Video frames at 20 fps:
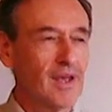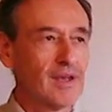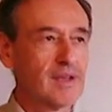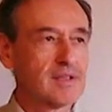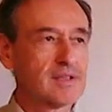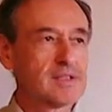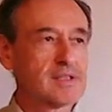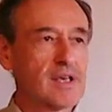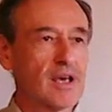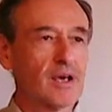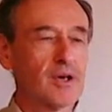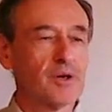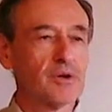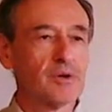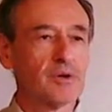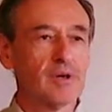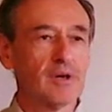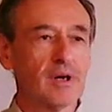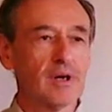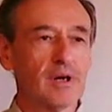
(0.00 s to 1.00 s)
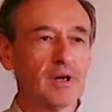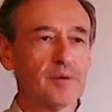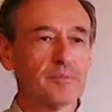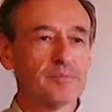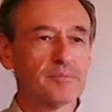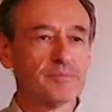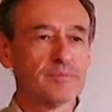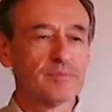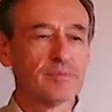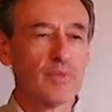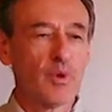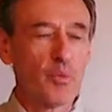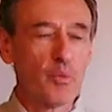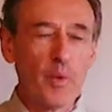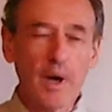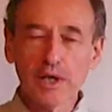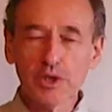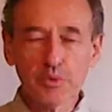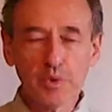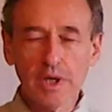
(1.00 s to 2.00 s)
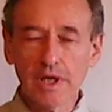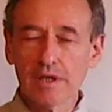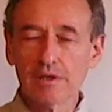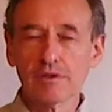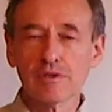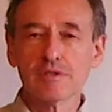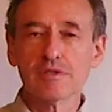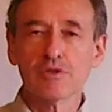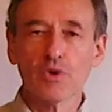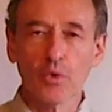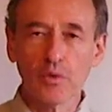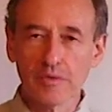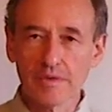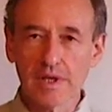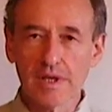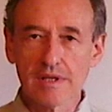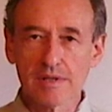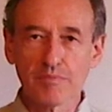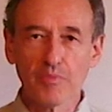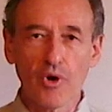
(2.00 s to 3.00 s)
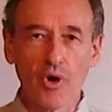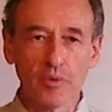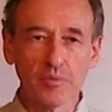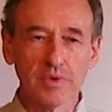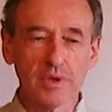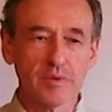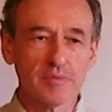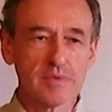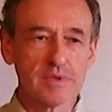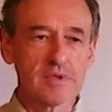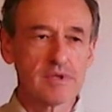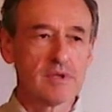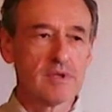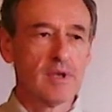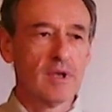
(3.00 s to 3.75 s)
So, um, why do we need to solve these problems?